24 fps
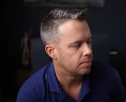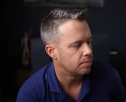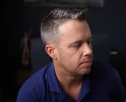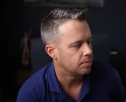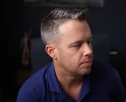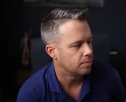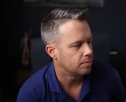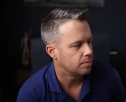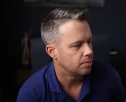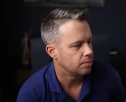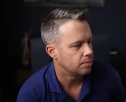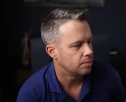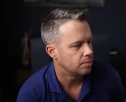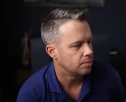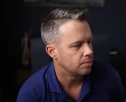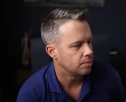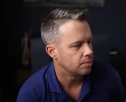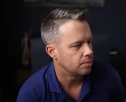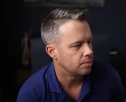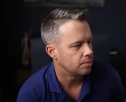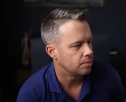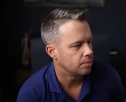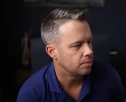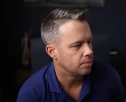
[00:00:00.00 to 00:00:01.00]

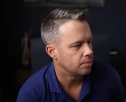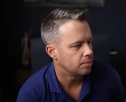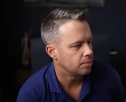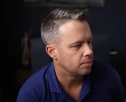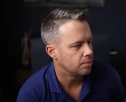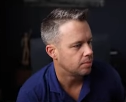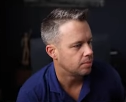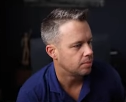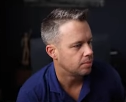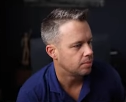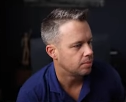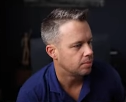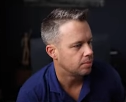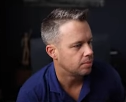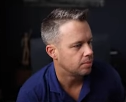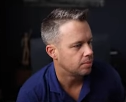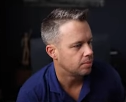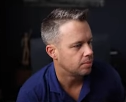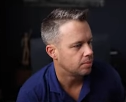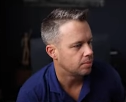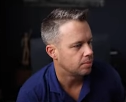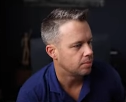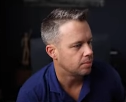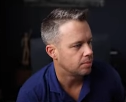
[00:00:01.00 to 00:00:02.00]

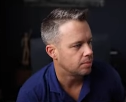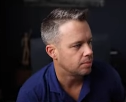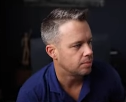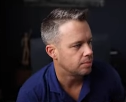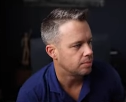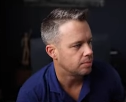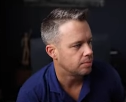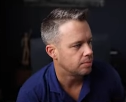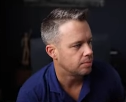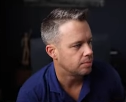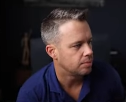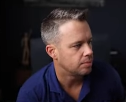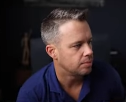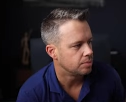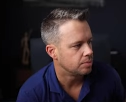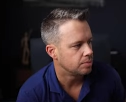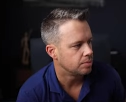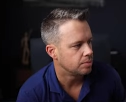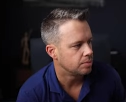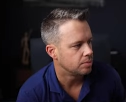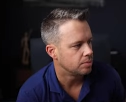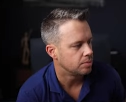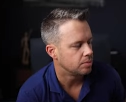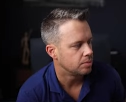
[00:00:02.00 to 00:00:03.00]

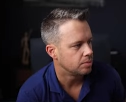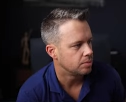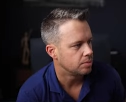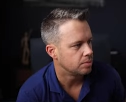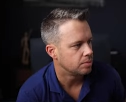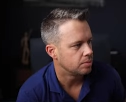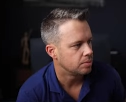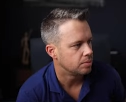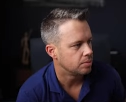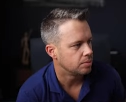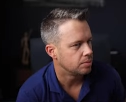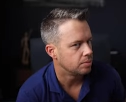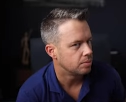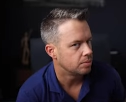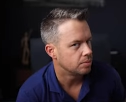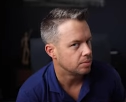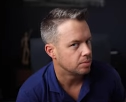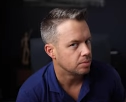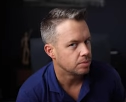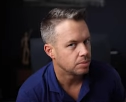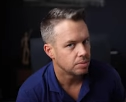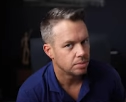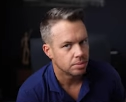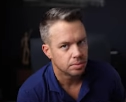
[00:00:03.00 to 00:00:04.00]

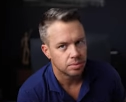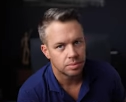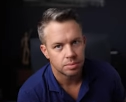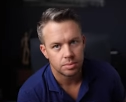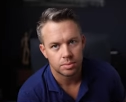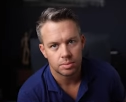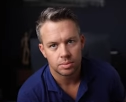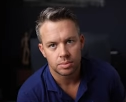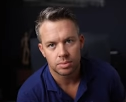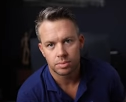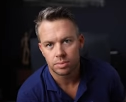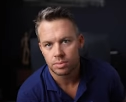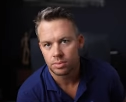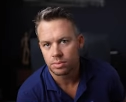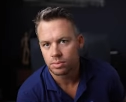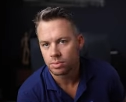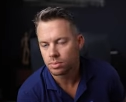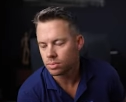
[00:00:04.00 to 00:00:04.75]
Nothing is said.